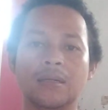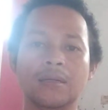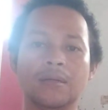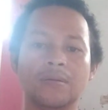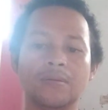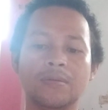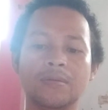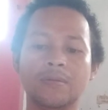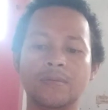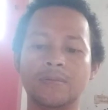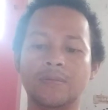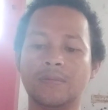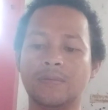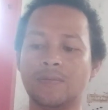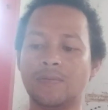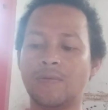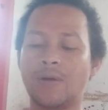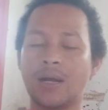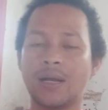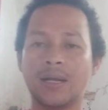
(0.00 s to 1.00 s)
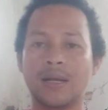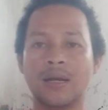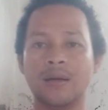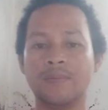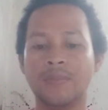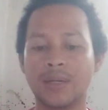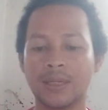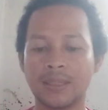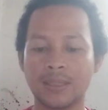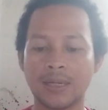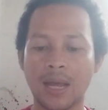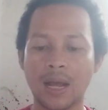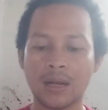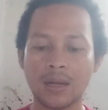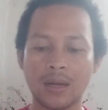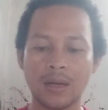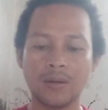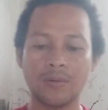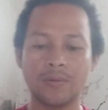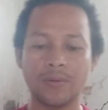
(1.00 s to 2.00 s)
Huwag kang magnakaw.
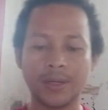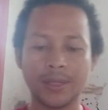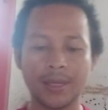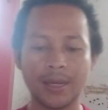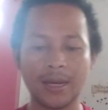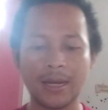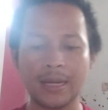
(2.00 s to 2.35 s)
Ayan.